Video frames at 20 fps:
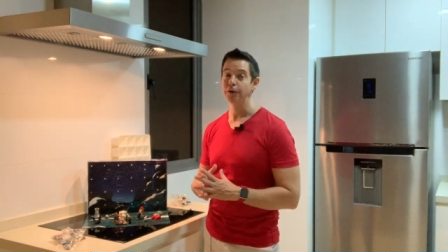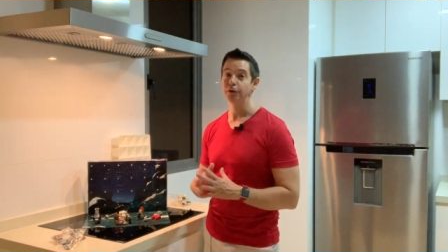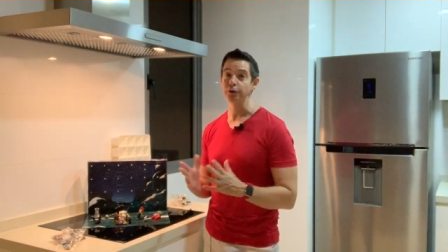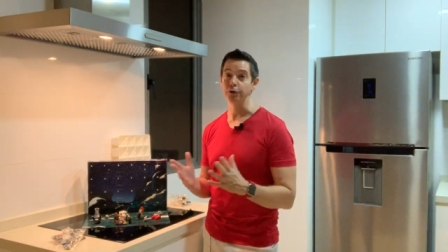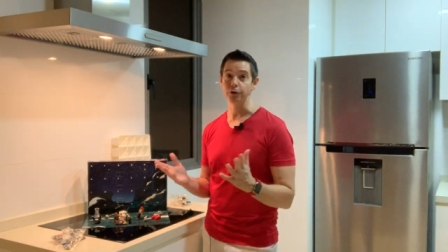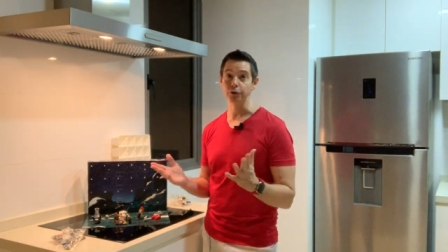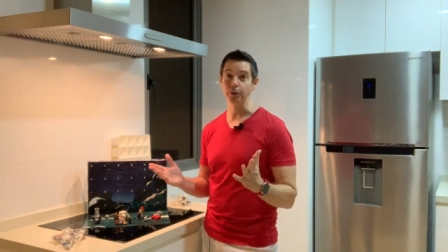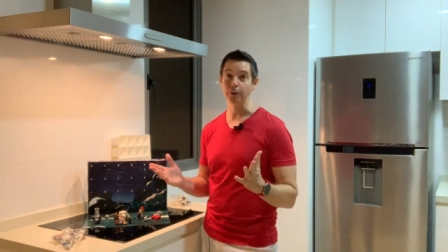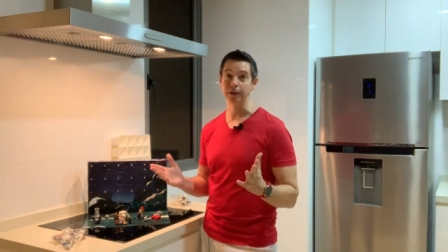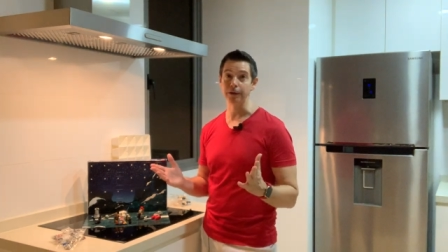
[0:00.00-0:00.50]

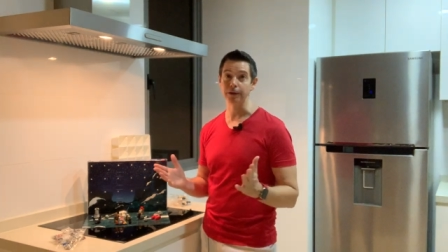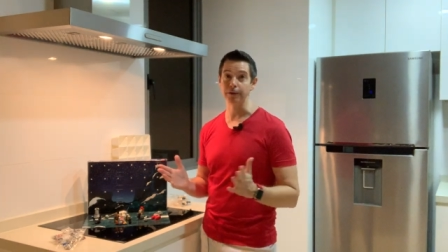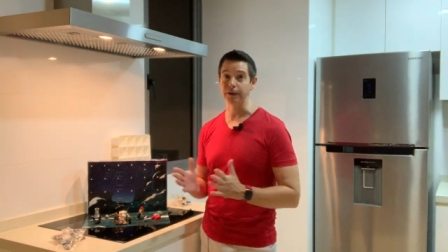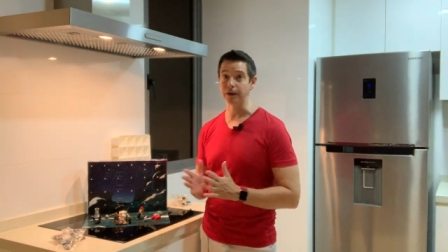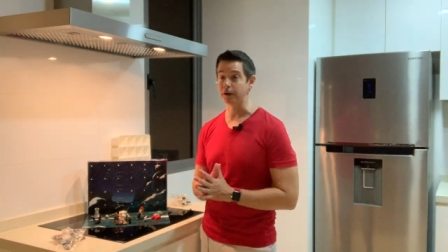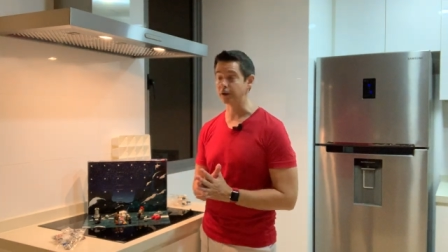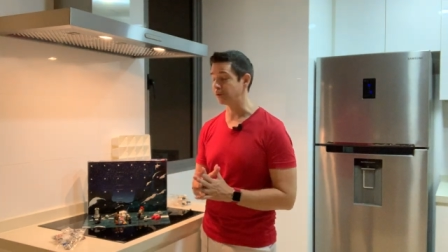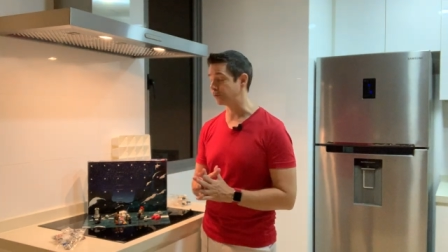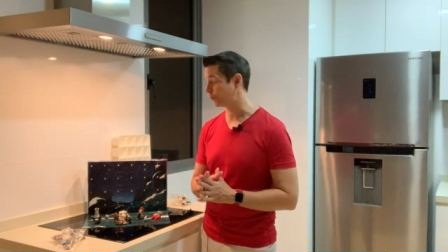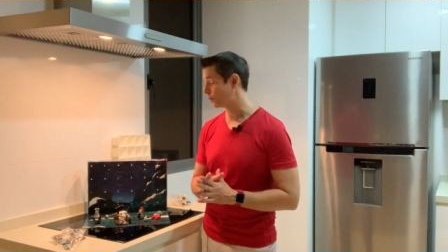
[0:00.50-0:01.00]
the 20th
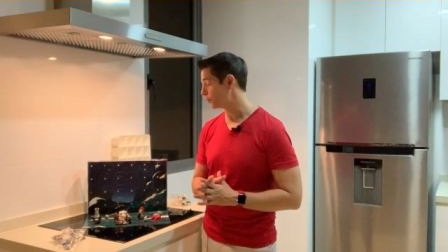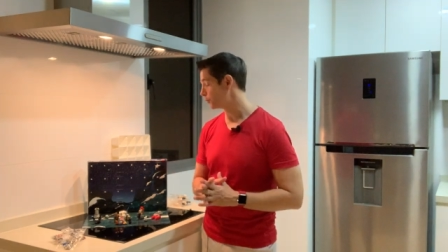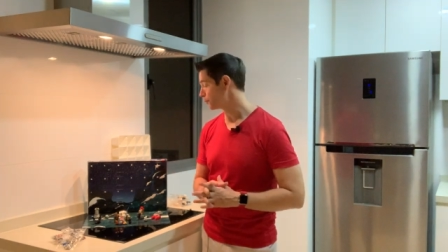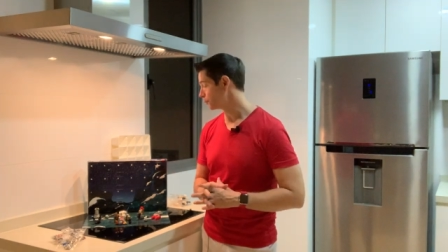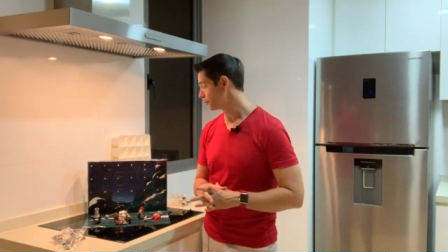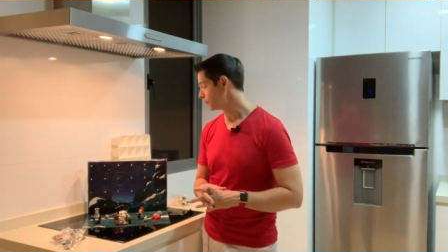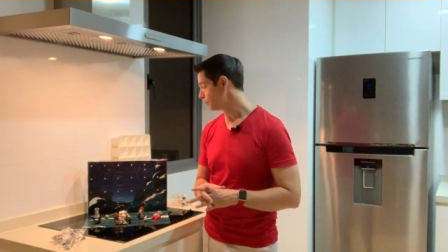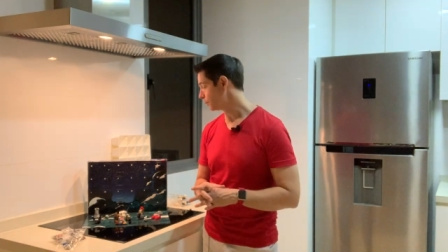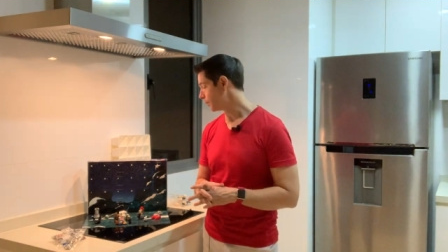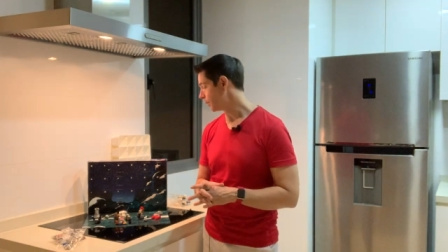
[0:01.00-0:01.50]

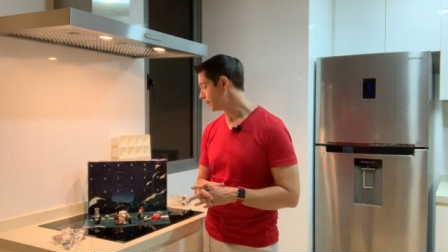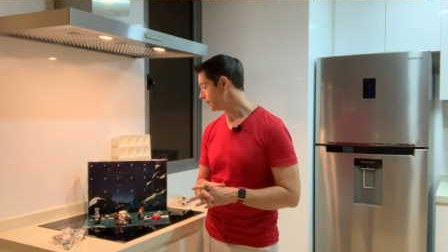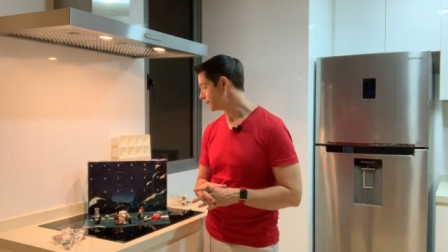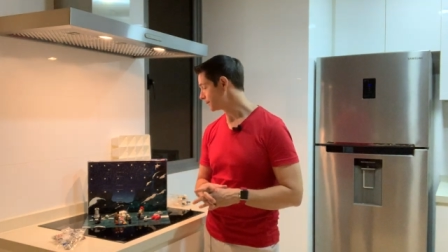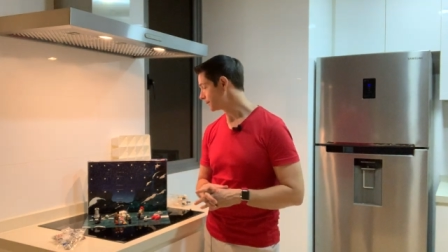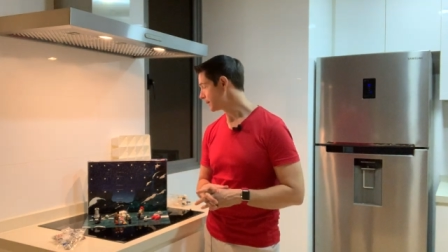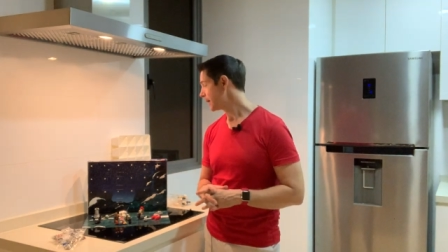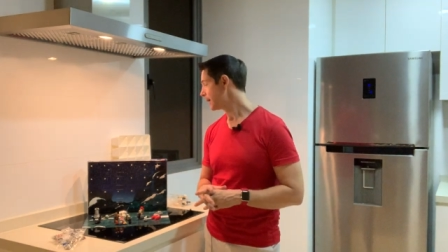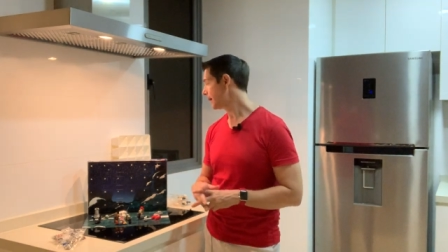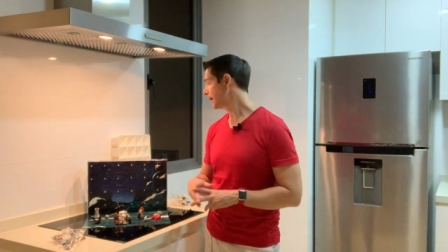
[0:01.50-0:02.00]
anniversary
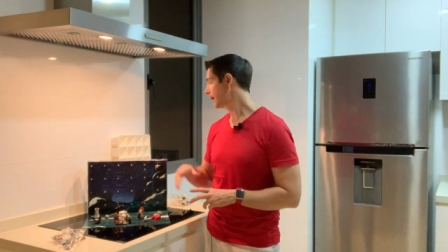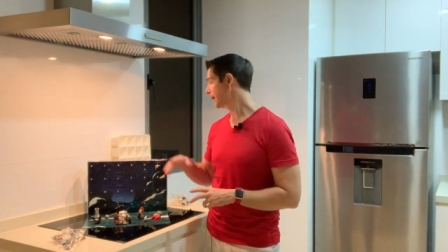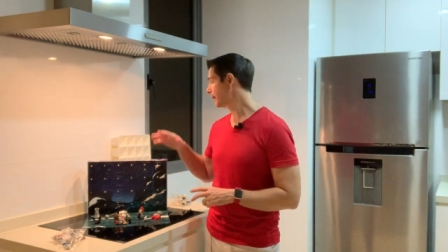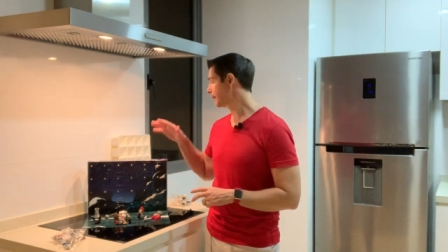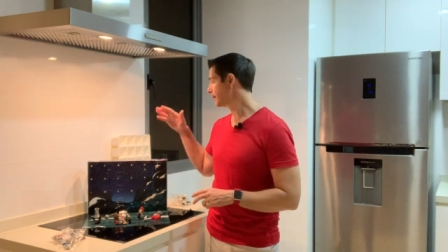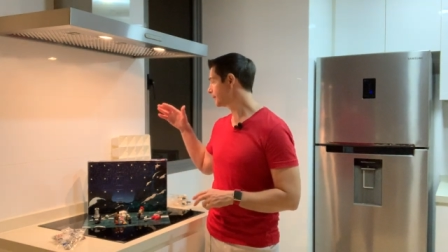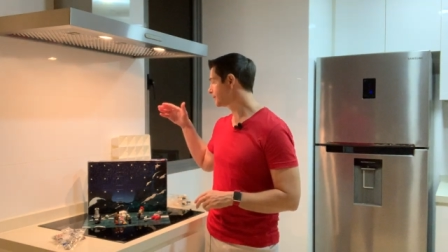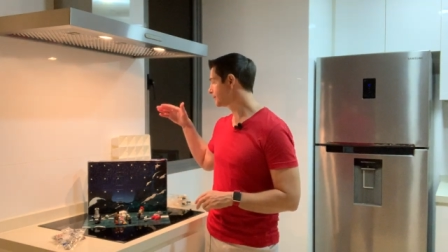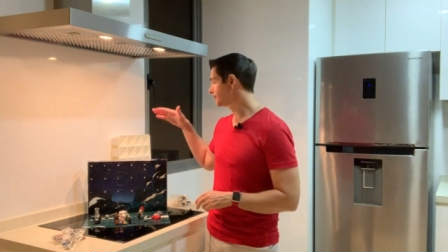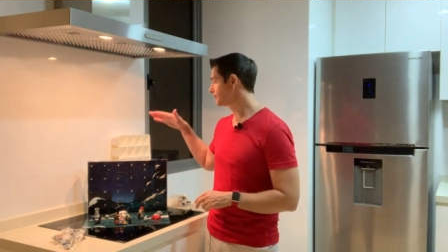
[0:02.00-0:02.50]
ones
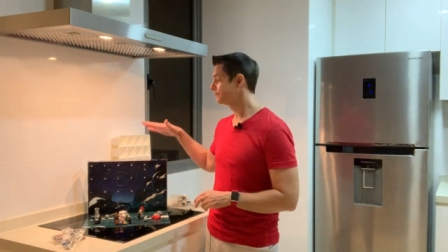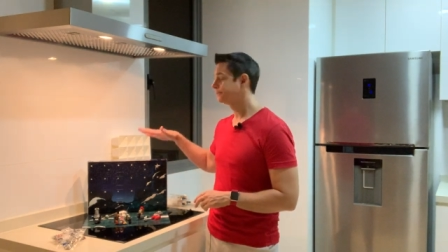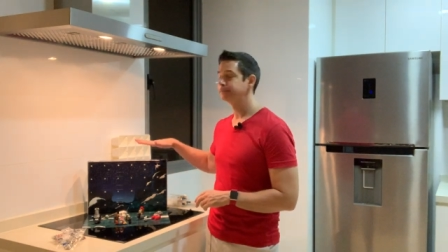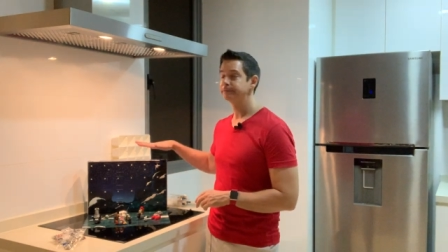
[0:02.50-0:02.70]
and